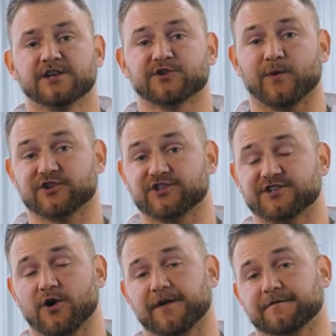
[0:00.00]
to where
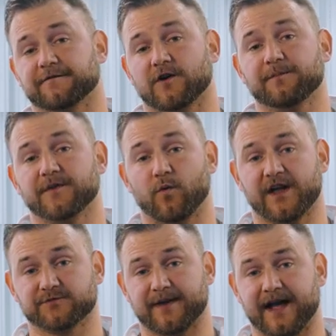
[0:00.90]
she's going from the
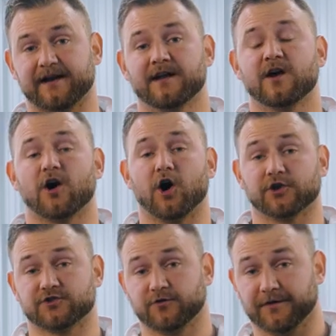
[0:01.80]
wedge mat
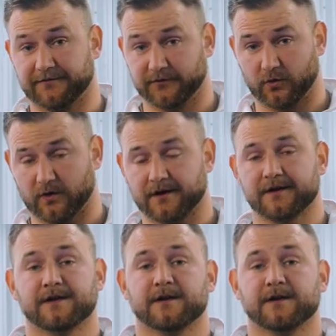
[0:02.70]
onto the floor.